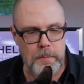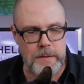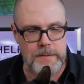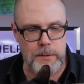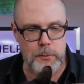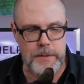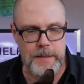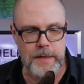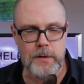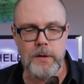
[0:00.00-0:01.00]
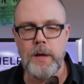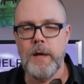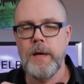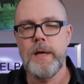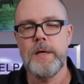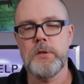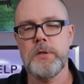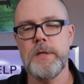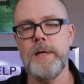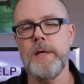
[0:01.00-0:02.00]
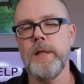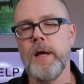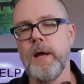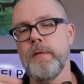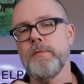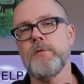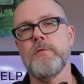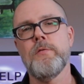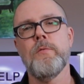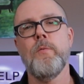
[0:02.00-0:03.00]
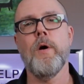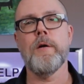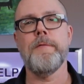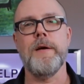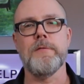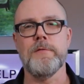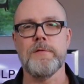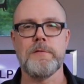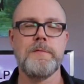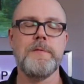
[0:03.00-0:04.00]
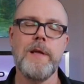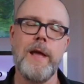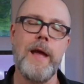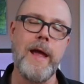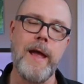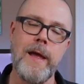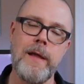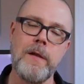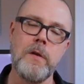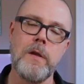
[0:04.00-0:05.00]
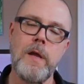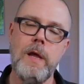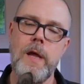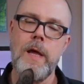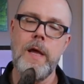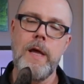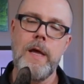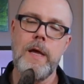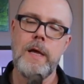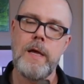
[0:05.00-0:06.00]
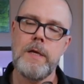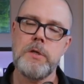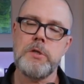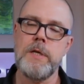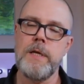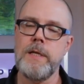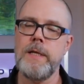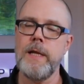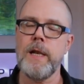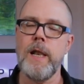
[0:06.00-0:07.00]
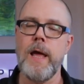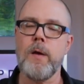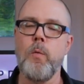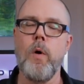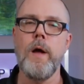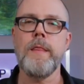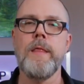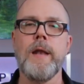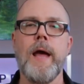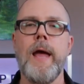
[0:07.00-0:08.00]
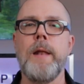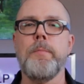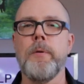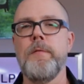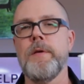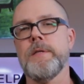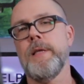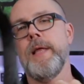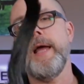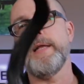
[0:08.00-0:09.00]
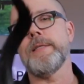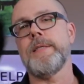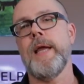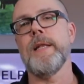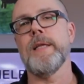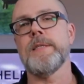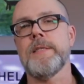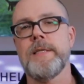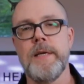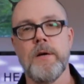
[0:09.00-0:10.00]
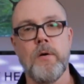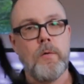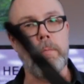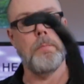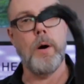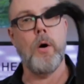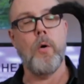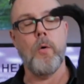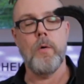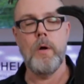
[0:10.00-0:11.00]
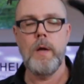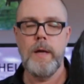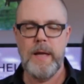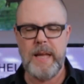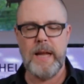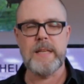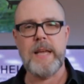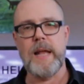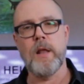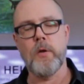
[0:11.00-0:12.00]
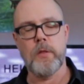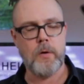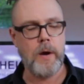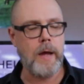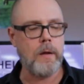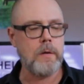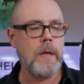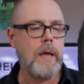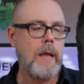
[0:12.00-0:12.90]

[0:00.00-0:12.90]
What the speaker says: Miss Lucy here. She loves water fountains, and she didn't like one that I had previously that had a stainless steel bowl, kind of sat low to the ground.